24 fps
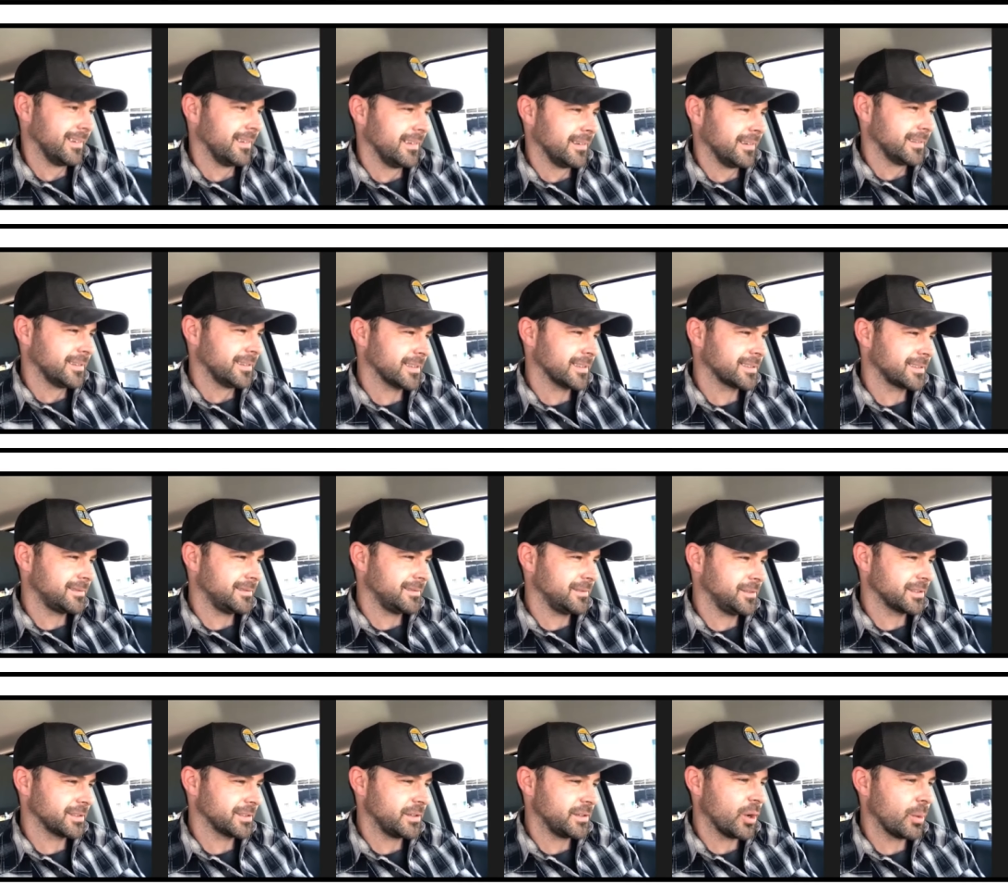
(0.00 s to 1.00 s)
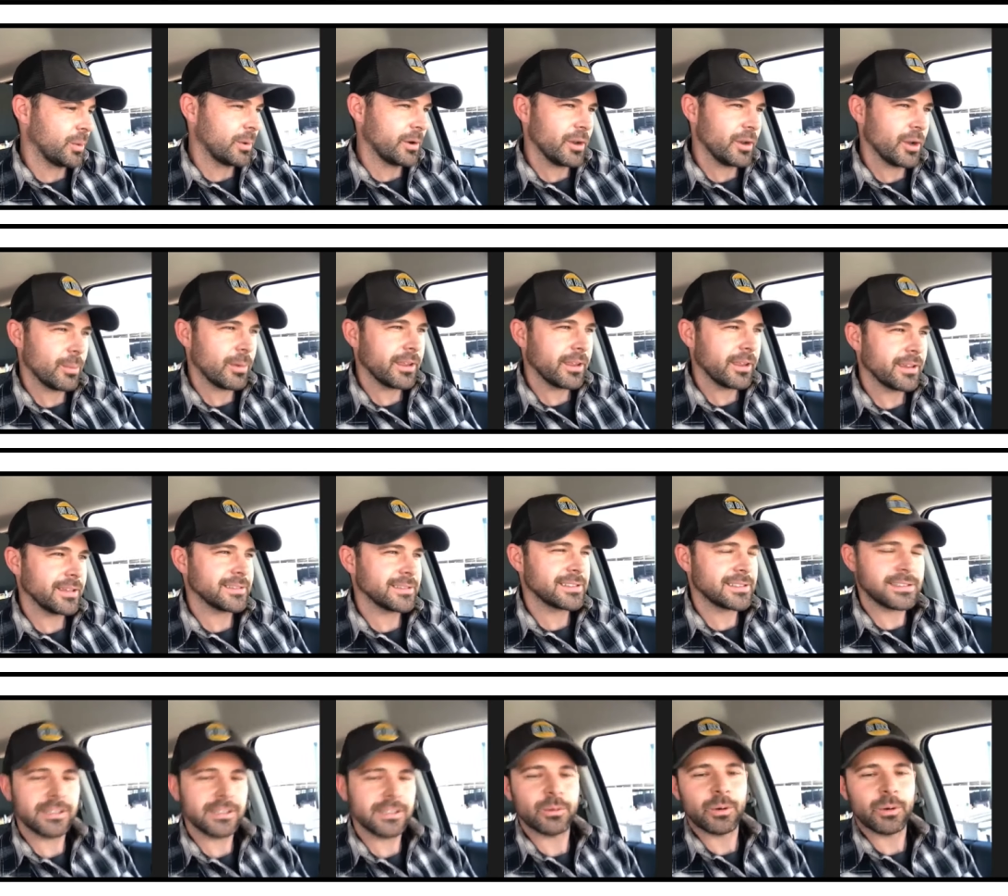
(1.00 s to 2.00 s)
just just nobody nobody can
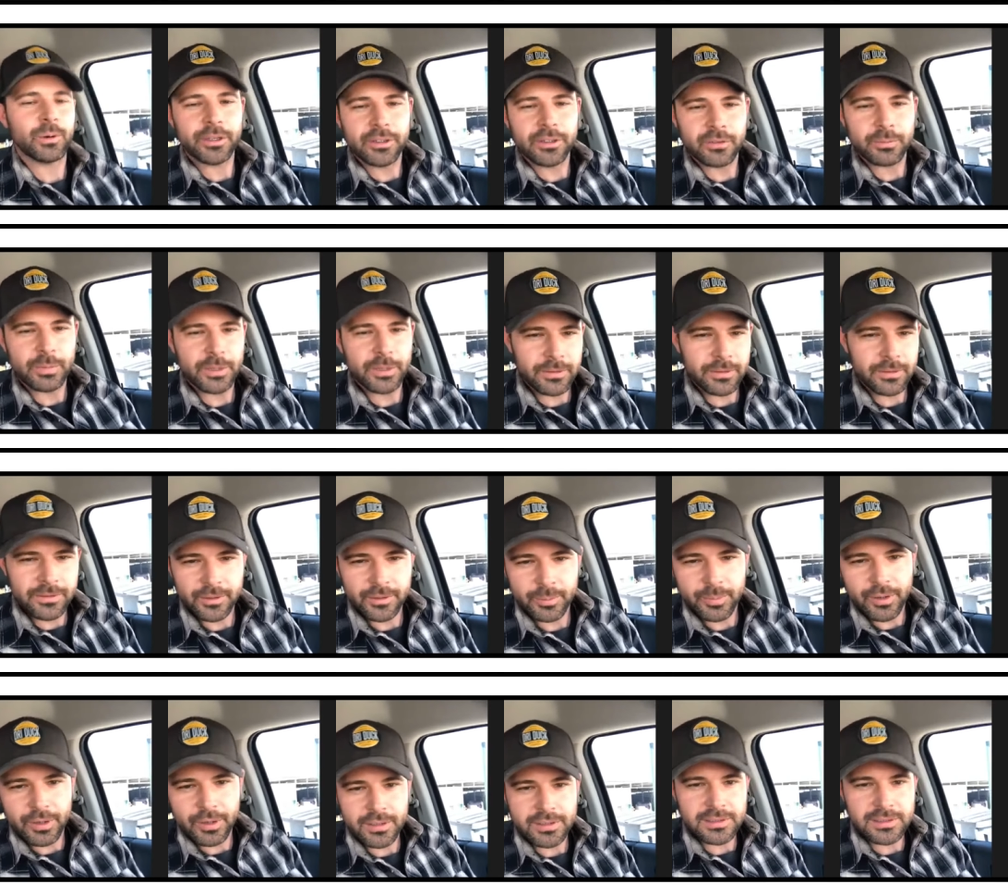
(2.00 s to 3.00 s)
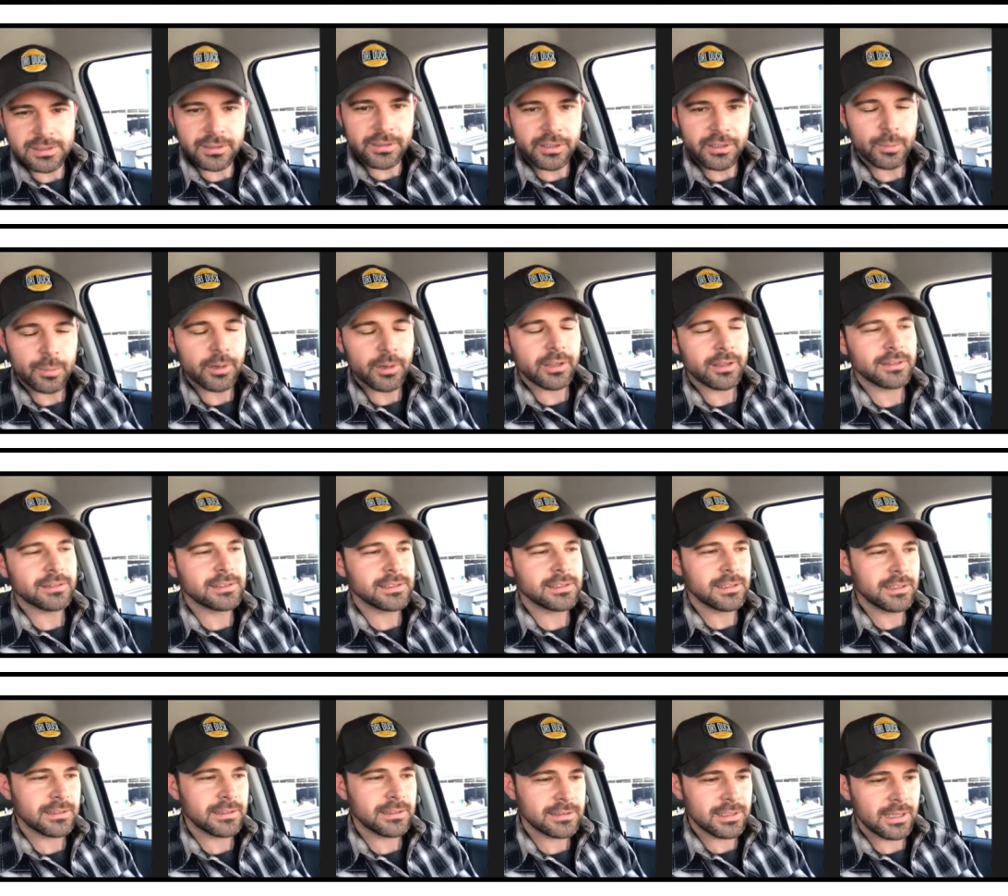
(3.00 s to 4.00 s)
see what you've been through personally. Nobody can
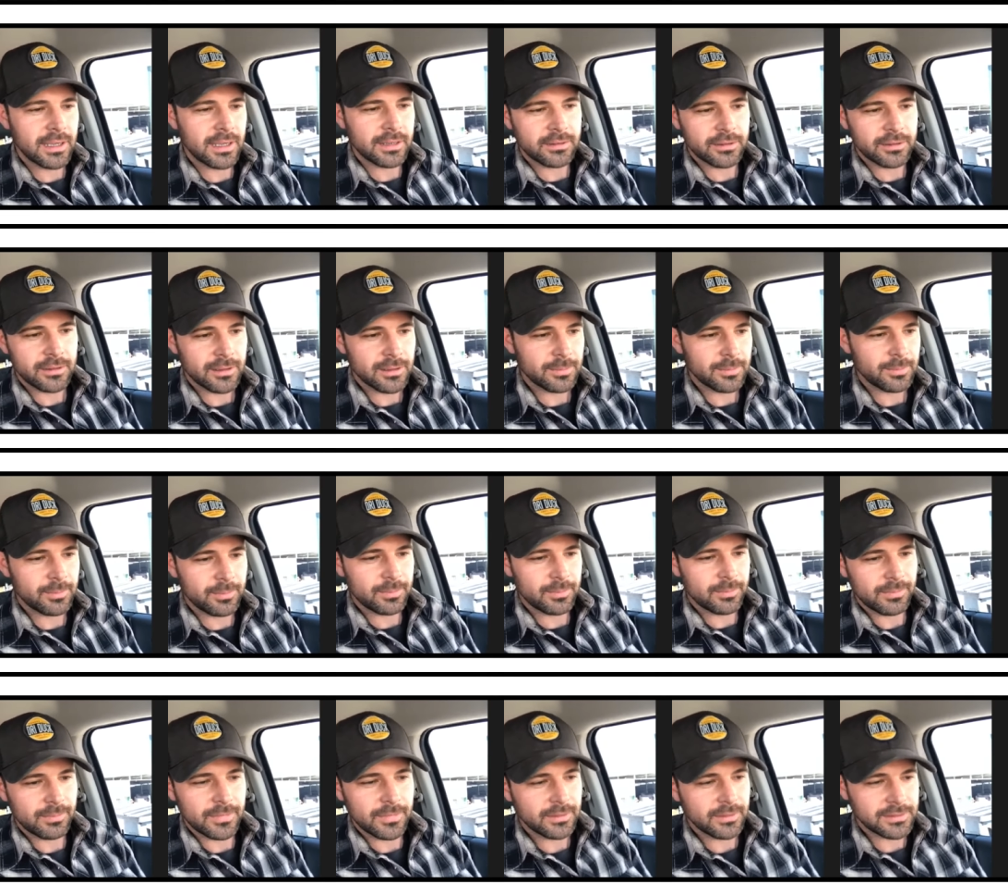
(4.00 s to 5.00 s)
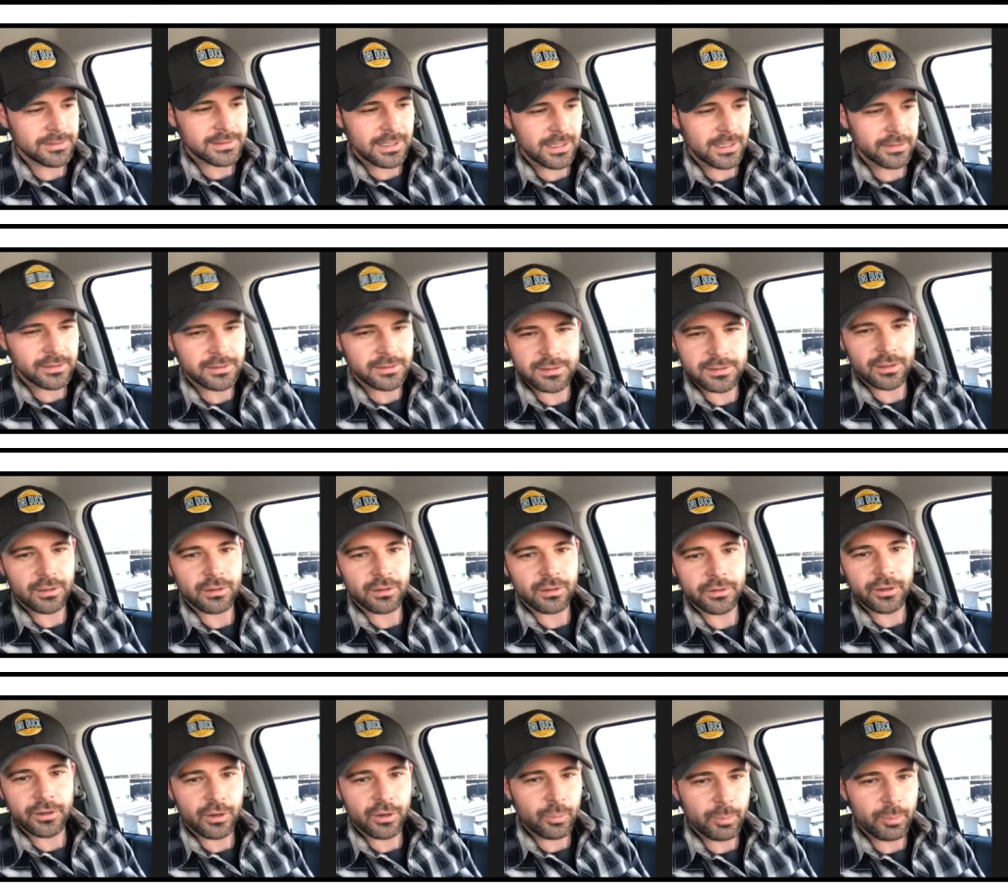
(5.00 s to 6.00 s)
see inside your inside your soul and
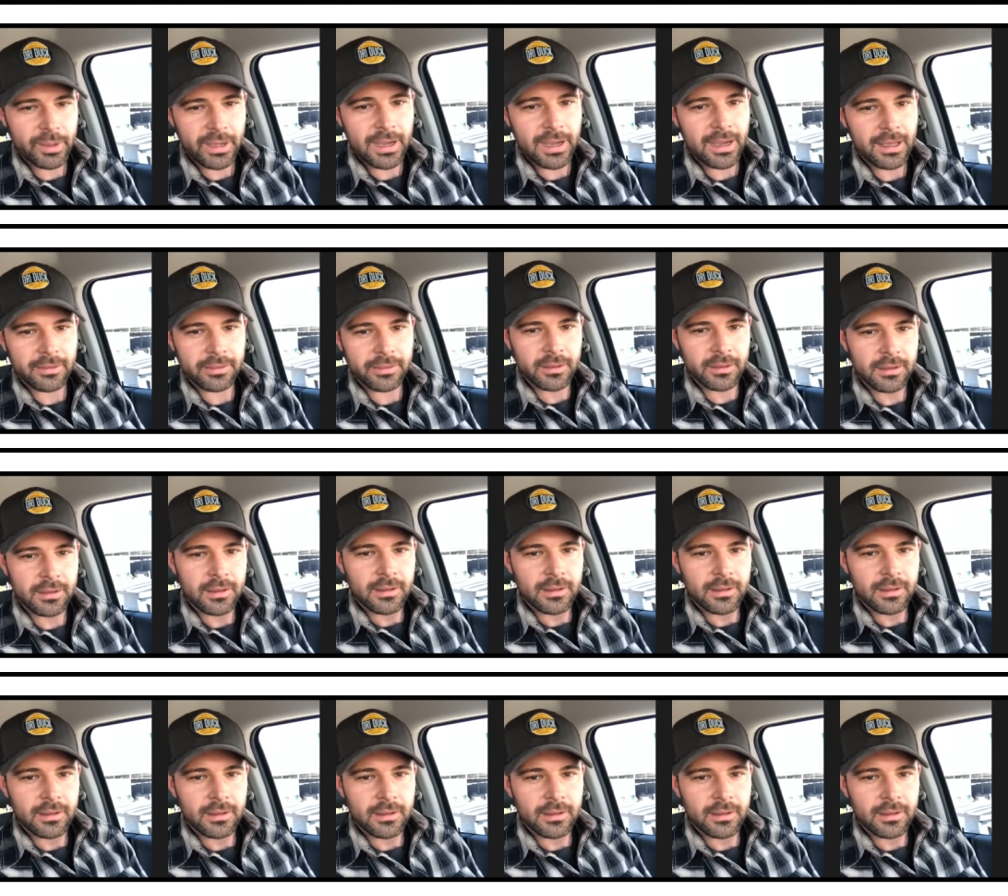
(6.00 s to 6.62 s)
your own path.